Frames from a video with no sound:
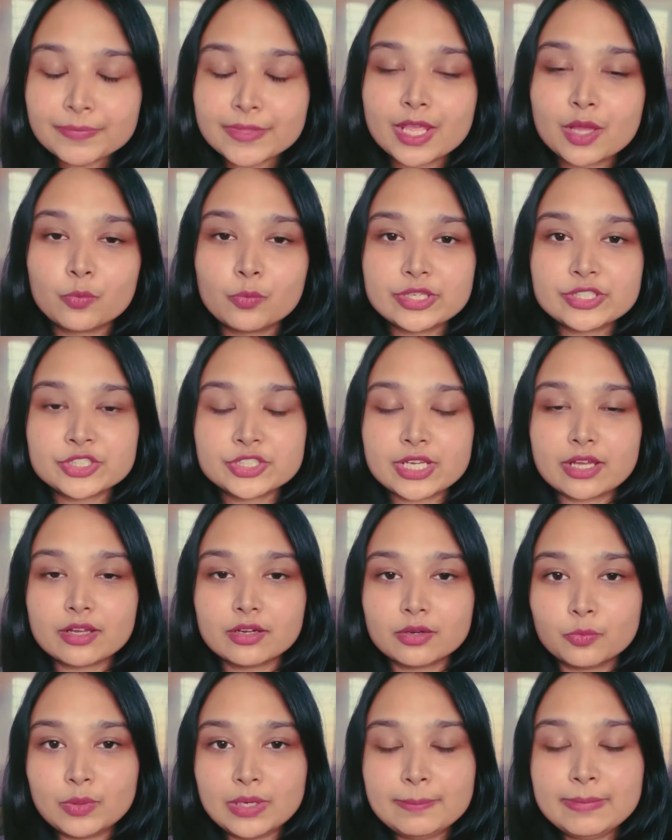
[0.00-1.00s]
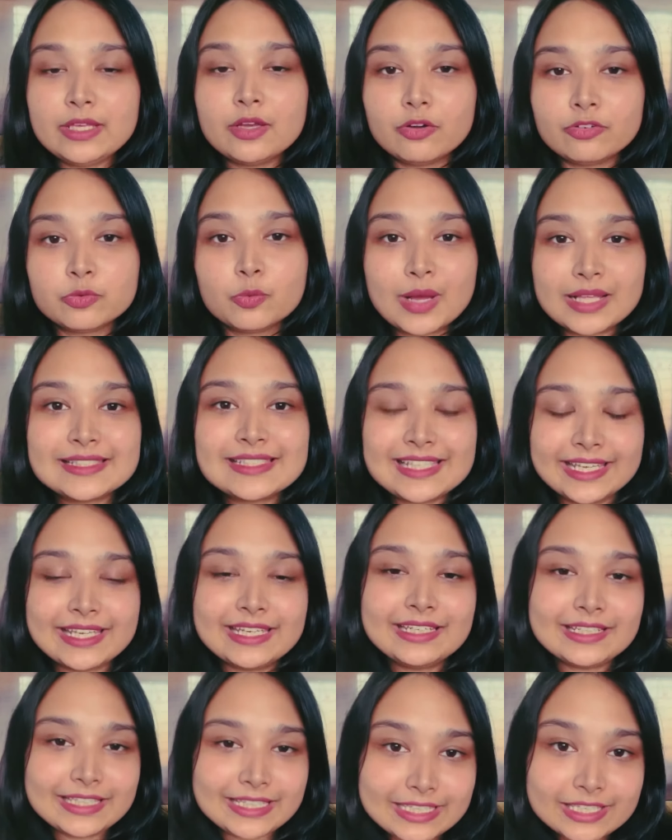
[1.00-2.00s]
which will be of 1
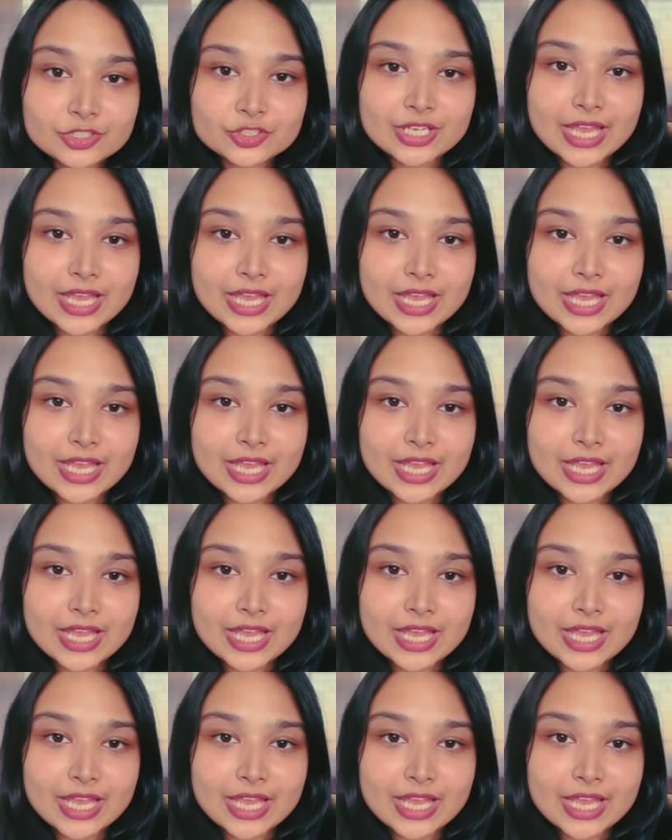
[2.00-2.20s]
second each,